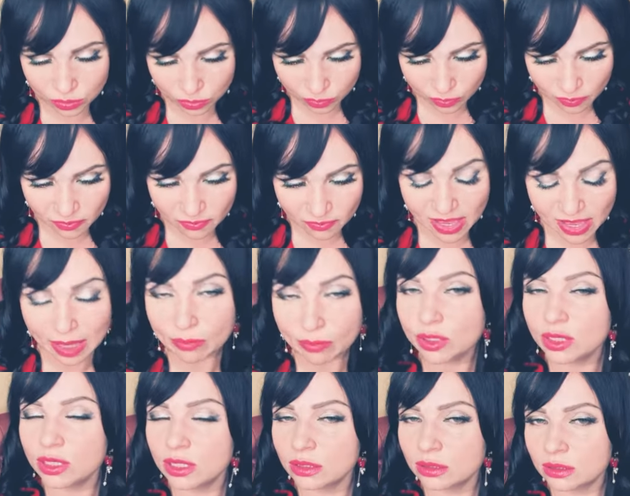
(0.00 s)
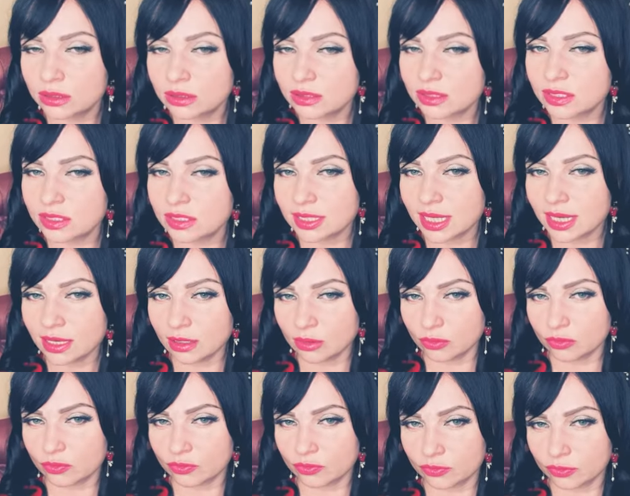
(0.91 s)
feminine
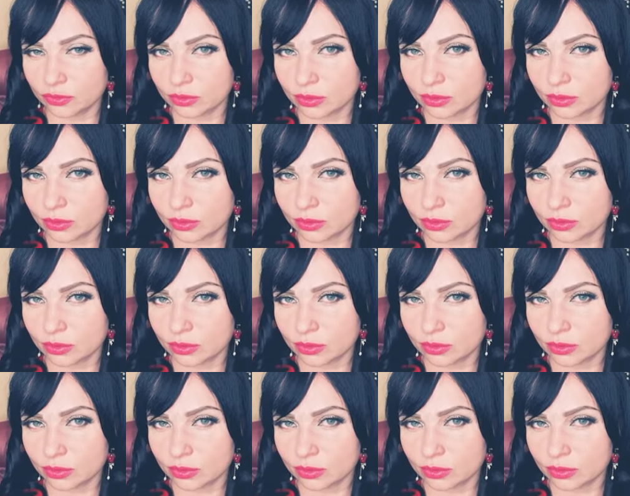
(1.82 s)
self